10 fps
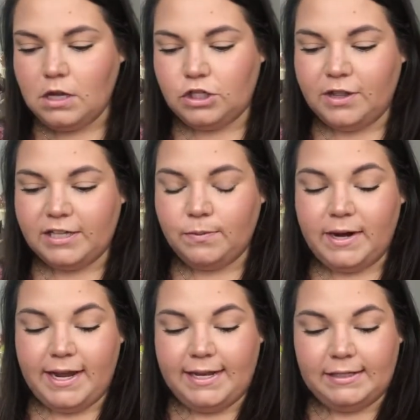So this one
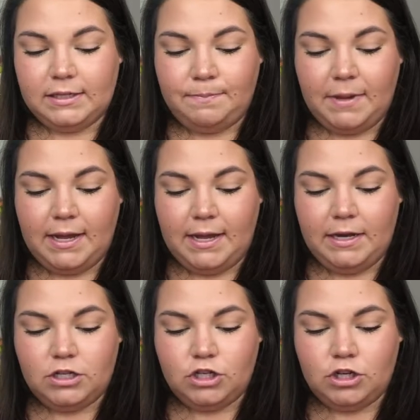is
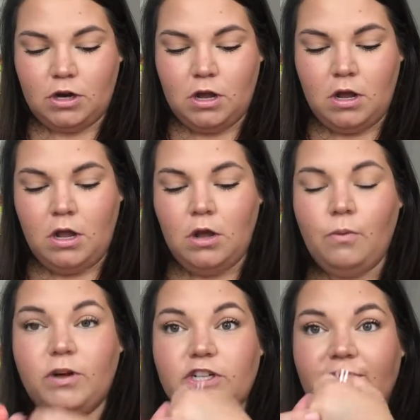peach,
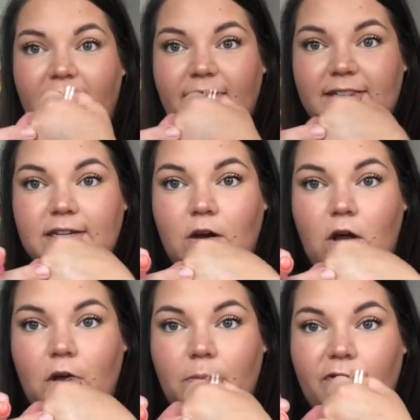which I've had this in a
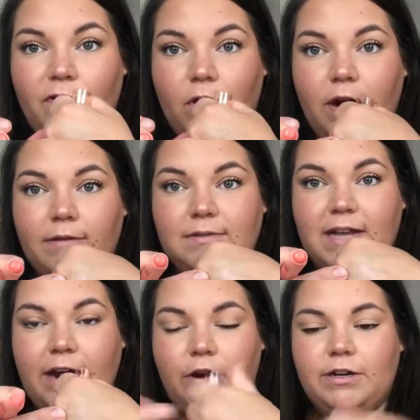haul before.
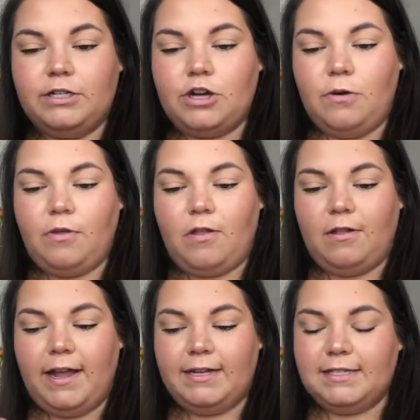Kind of hard to show with all the
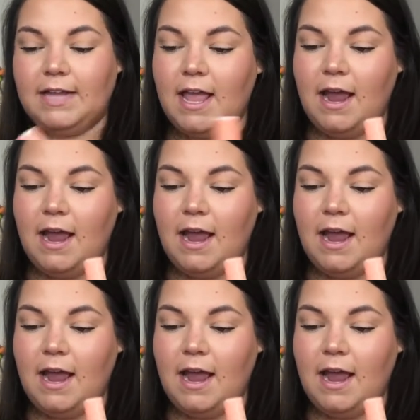lights.